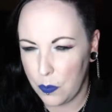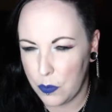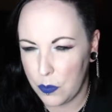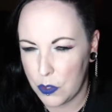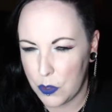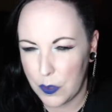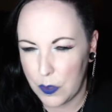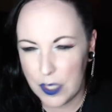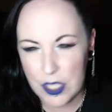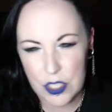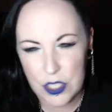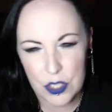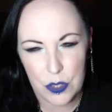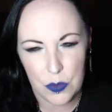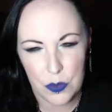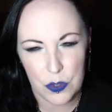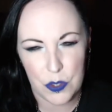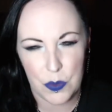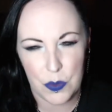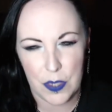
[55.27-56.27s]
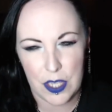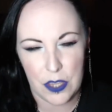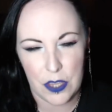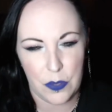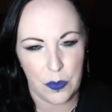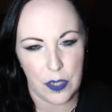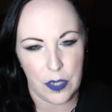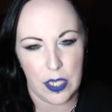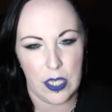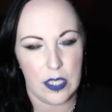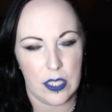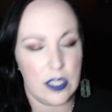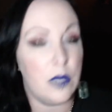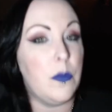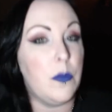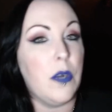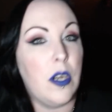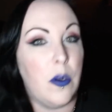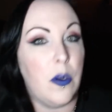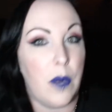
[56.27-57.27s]
or 23,
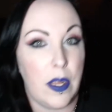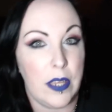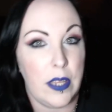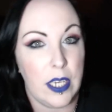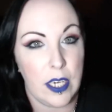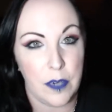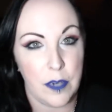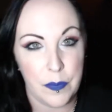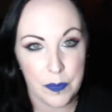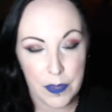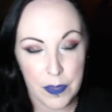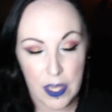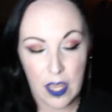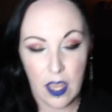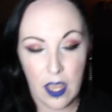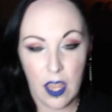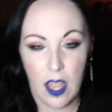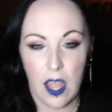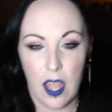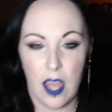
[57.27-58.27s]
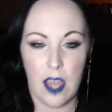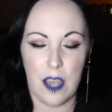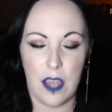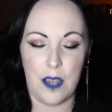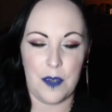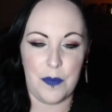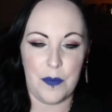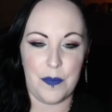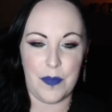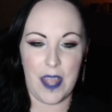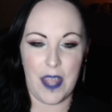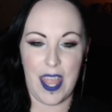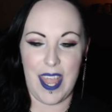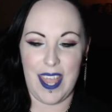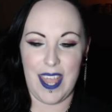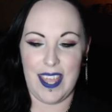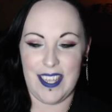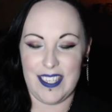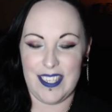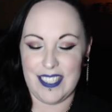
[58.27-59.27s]
somewhere around there.
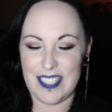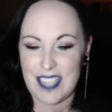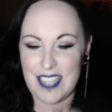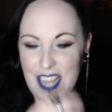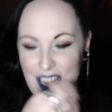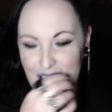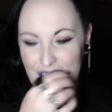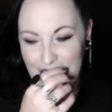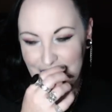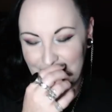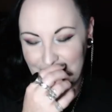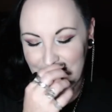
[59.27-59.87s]
And